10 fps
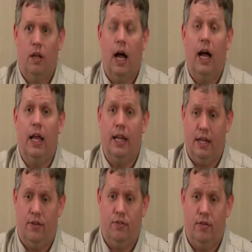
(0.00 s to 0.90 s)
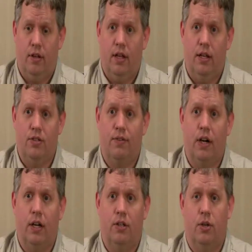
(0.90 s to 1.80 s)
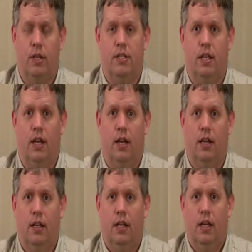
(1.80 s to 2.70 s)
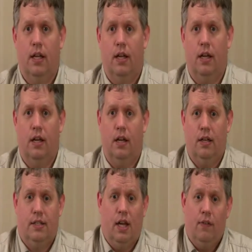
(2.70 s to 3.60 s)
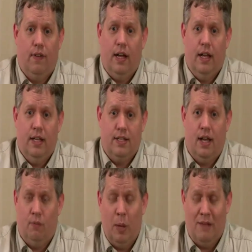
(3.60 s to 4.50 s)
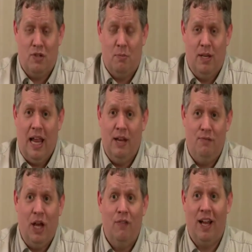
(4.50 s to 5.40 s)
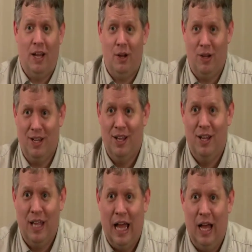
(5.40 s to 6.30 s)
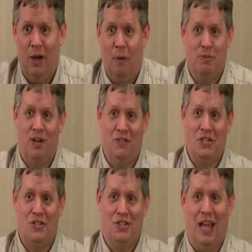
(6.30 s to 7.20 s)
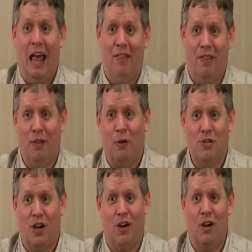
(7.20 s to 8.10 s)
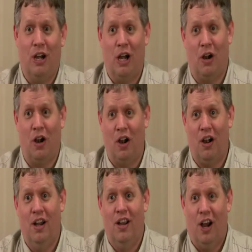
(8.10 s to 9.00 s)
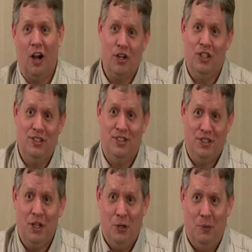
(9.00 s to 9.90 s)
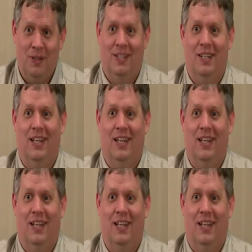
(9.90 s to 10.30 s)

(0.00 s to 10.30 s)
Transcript: Uh, it is. It is a very good choice. Uh, uh, Delphi itself, we have some native Delphi web services, and those are, are, are good too.